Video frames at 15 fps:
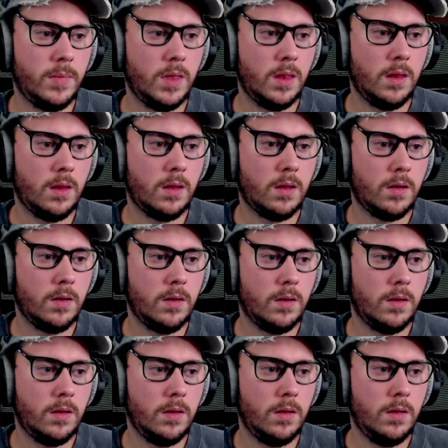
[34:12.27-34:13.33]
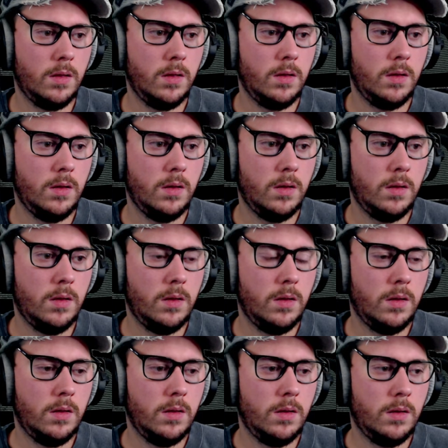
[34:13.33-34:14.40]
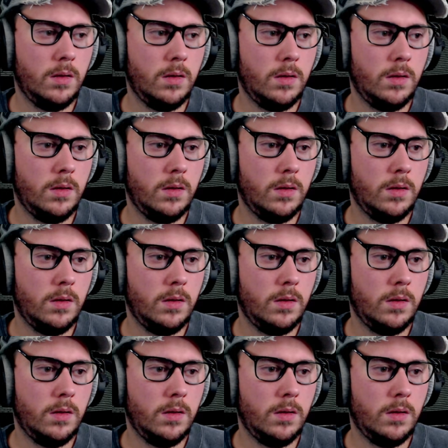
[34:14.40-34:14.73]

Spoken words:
No one is speaking in this clip.